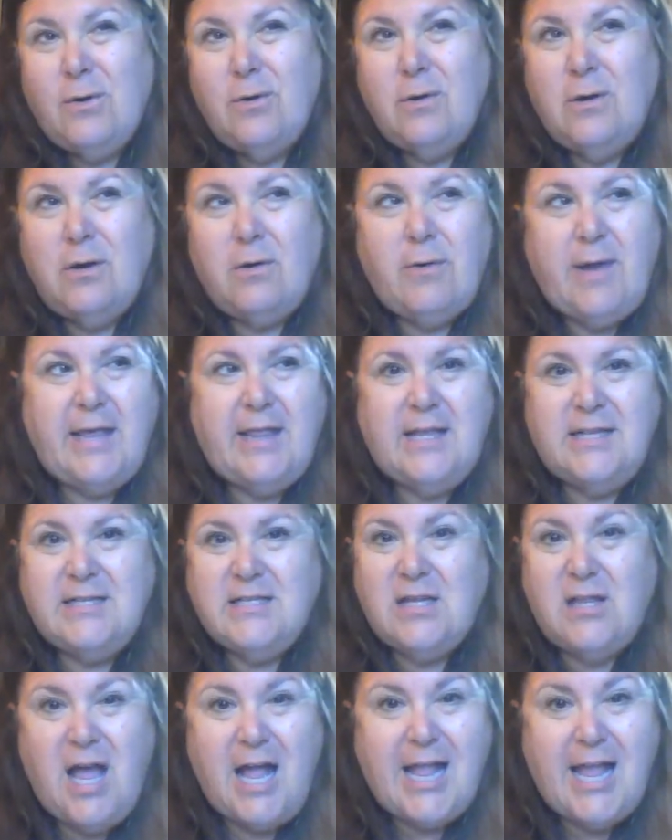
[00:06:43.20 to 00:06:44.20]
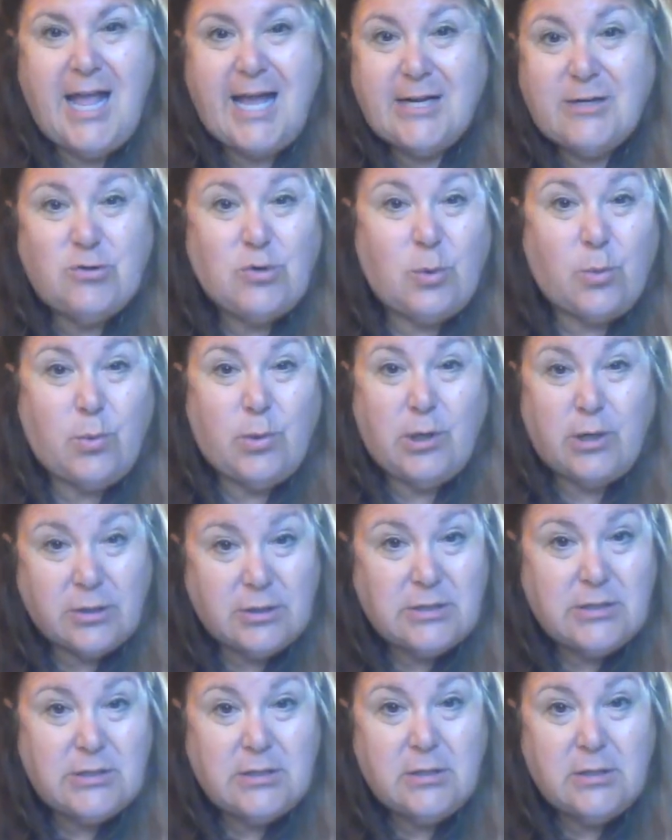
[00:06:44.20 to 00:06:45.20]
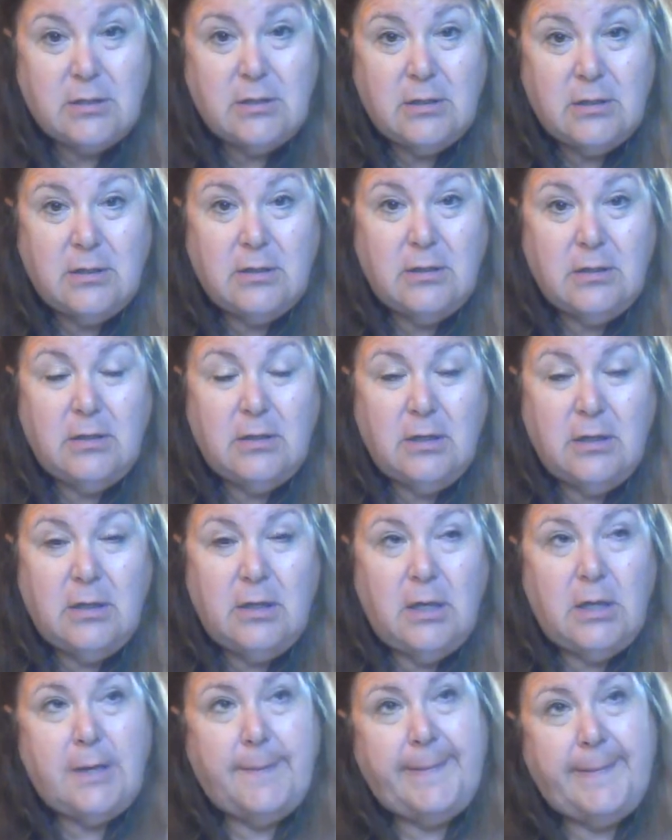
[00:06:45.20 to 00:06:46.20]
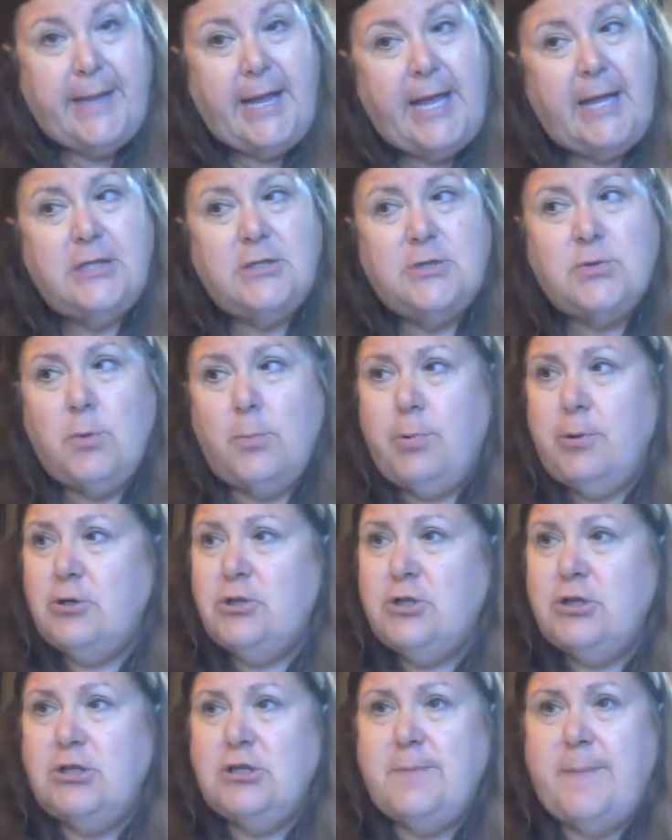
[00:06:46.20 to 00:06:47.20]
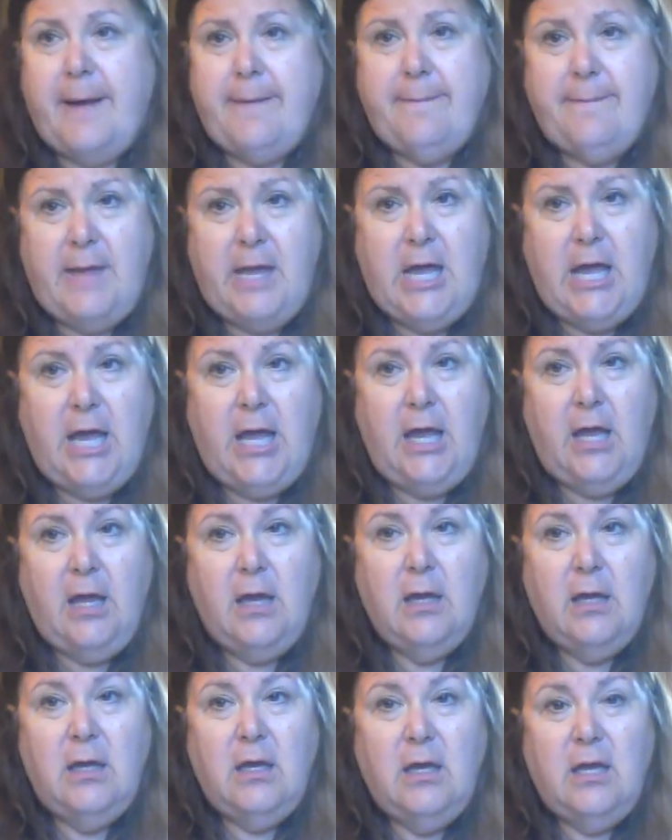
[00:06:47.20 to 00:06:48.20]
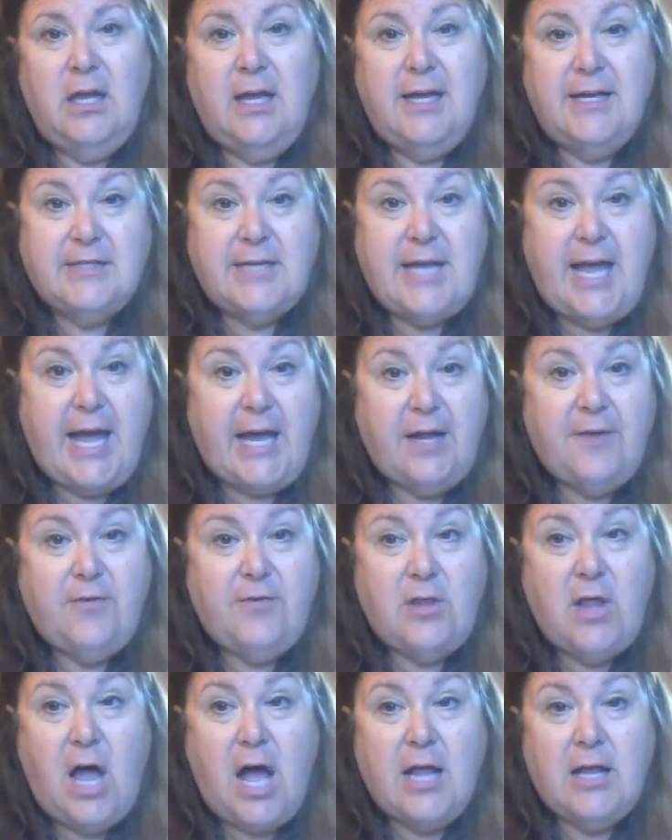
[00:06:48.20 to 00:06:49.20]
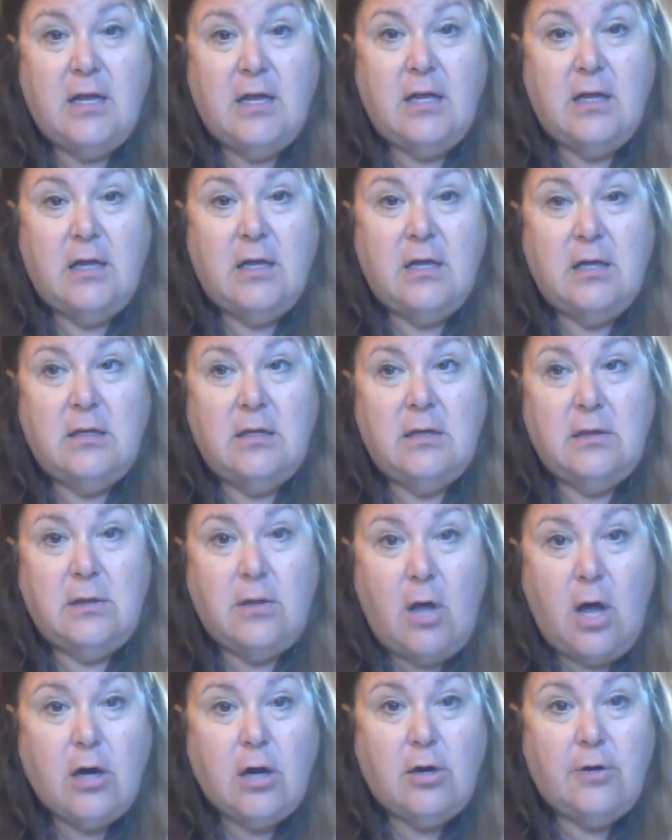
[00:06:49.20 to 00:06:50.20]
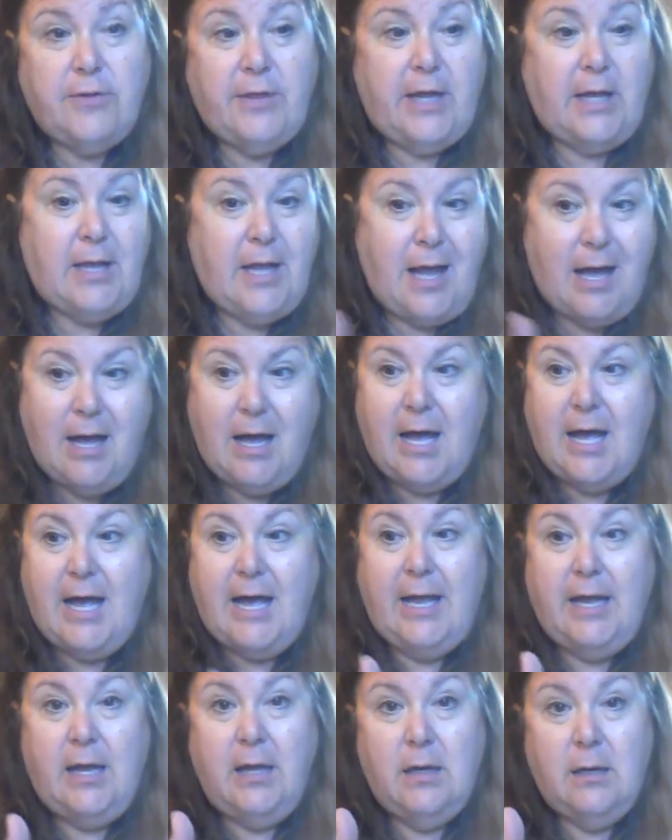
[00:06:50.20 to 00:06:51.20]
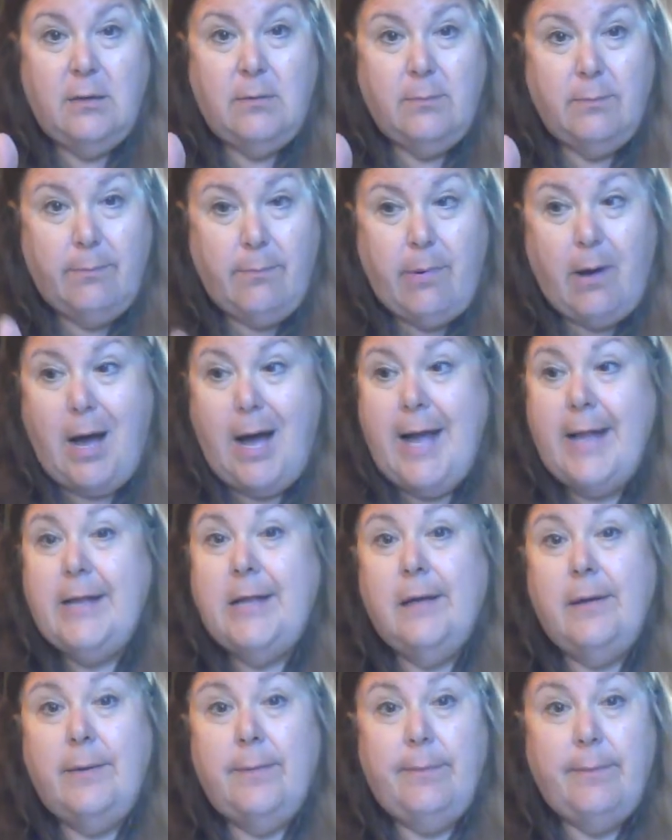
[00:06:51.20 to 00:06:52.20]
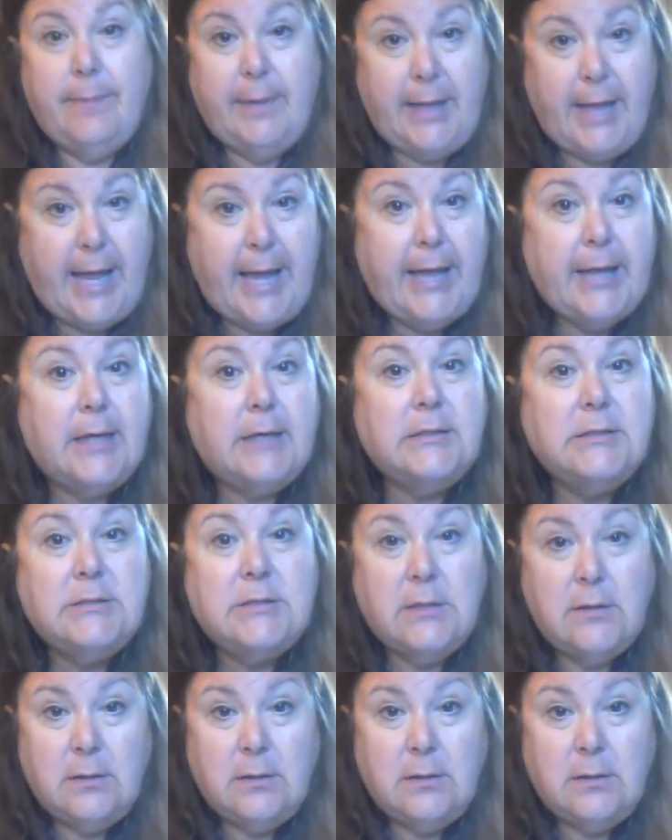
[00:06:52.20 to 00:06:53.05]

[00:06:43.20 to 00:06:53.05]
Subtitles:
Okay, that's a lot of extra words. The bananas were purchased by me is a heck of a lot longer than I bought bananas.